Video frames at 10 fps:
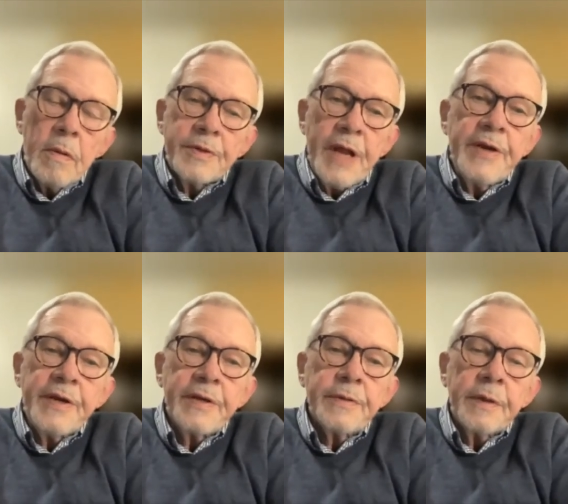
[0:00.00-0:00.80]
attended
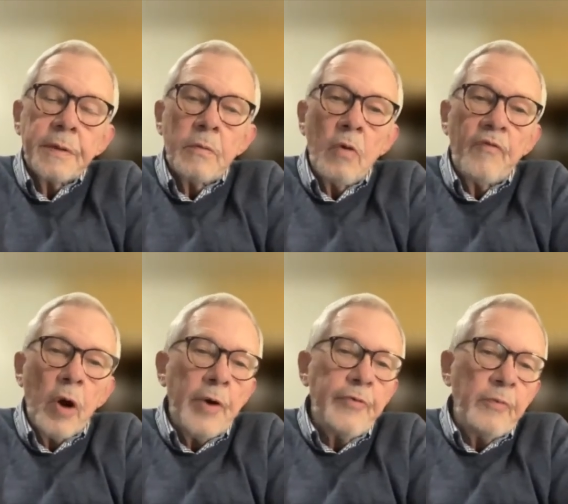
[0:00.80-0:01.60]
it, and over
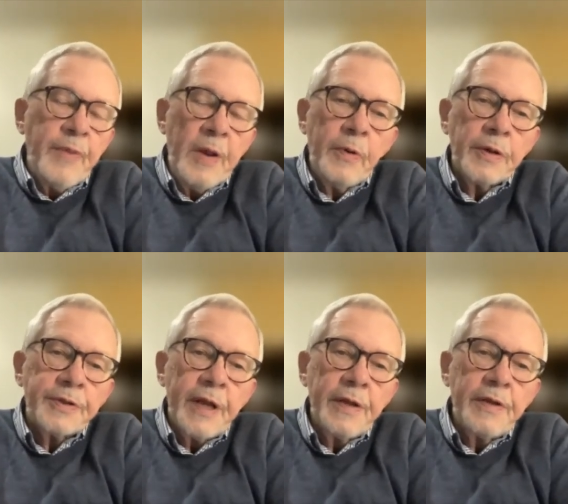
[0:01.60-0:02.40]
100 people
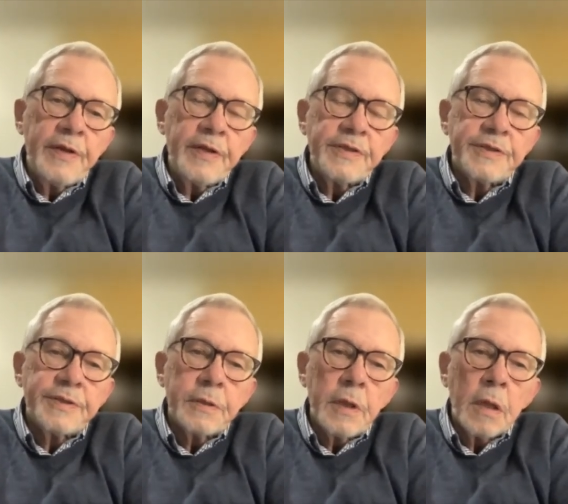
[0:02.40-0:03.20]
attend
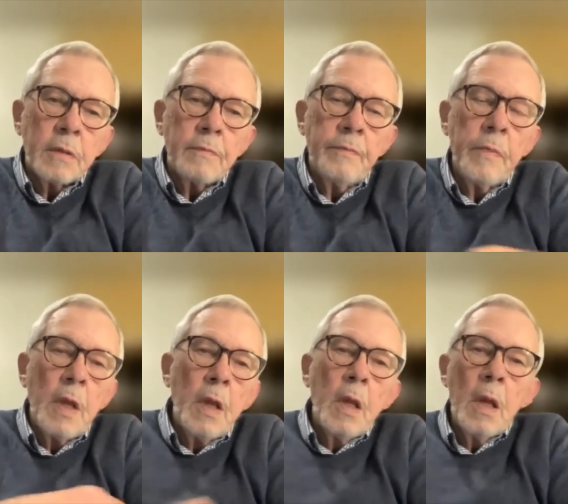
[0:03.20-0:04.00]
these um,
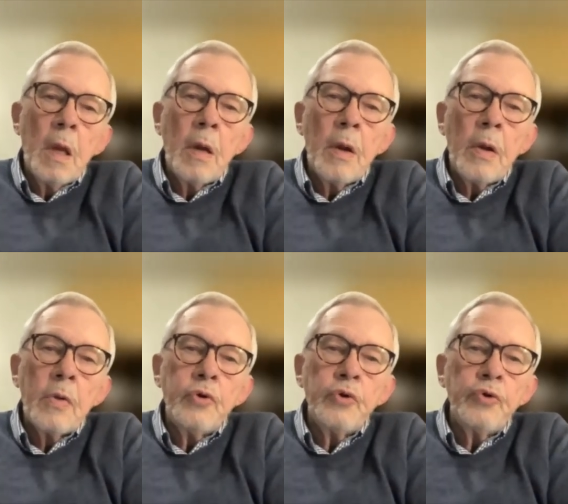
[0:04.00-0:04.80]

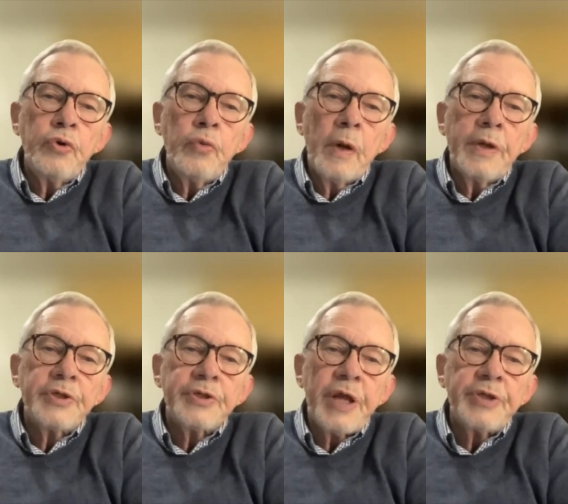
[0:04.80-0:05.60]
UU
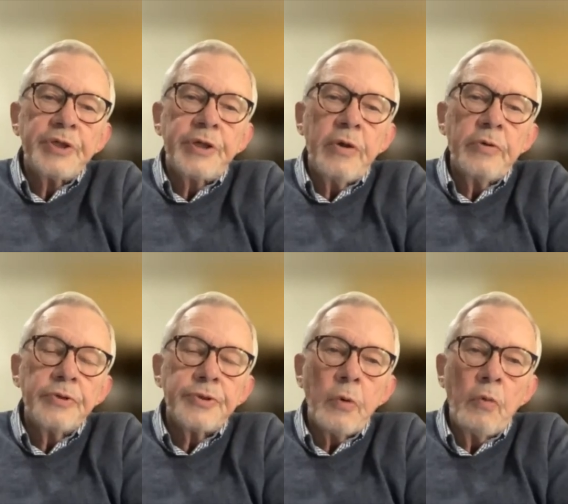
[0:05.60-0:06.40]
religious
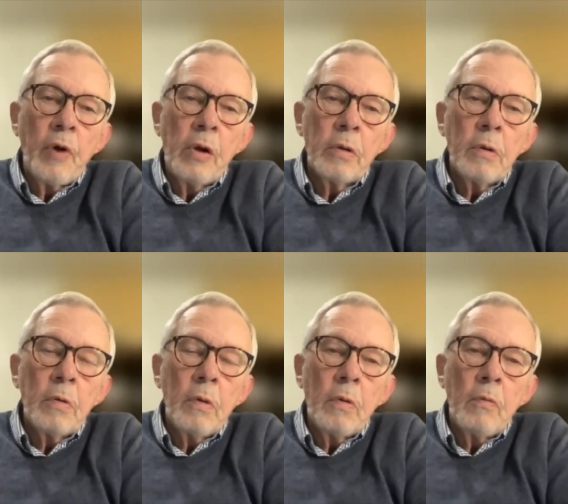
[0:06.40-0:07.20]
educators well
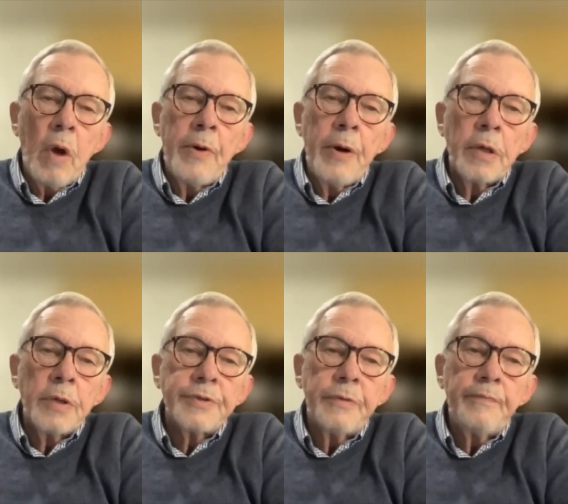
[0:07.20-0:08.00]

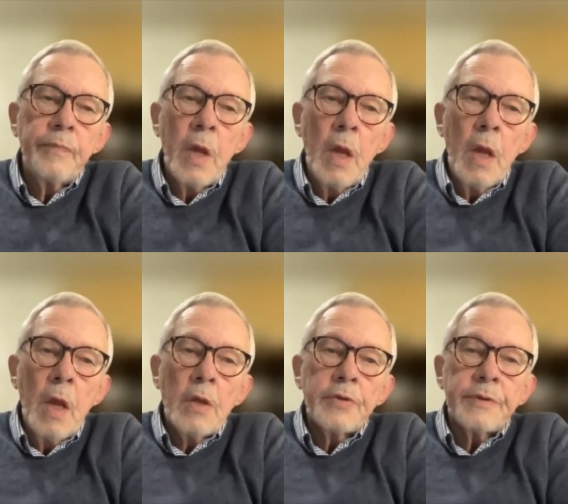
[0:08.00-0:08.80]
webinars.
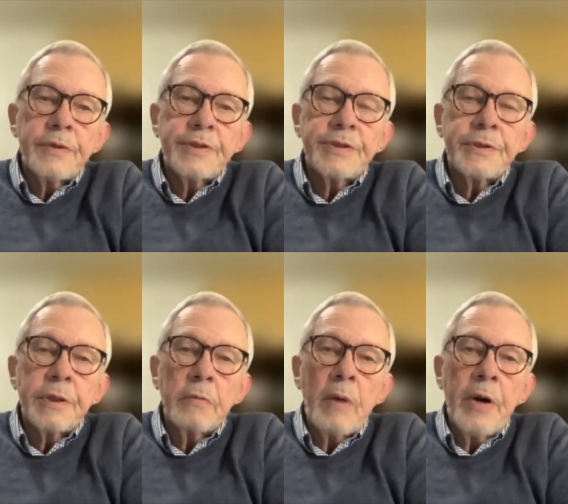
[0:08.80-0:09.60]
This uh,
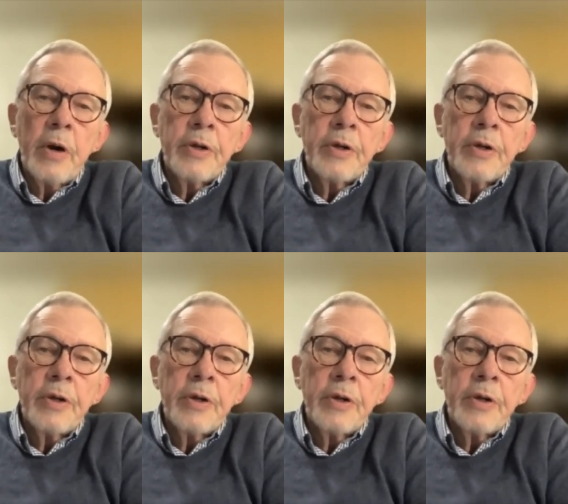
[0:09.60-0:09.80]
webinar